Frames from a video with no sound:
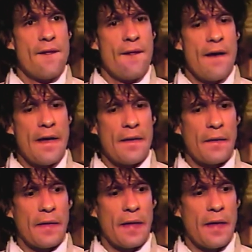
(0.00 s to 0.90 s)
I
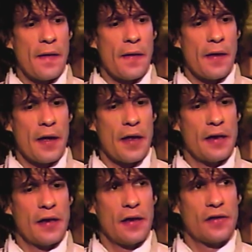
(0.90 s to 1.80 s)
don't care, and
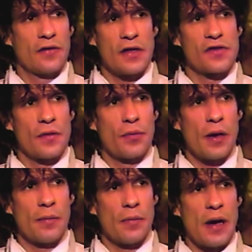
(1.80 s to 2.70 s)
it's less of a
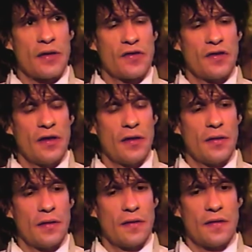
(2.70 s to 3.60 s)
problem. I see
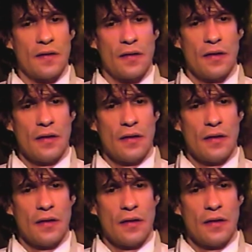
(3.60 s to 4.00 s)
that,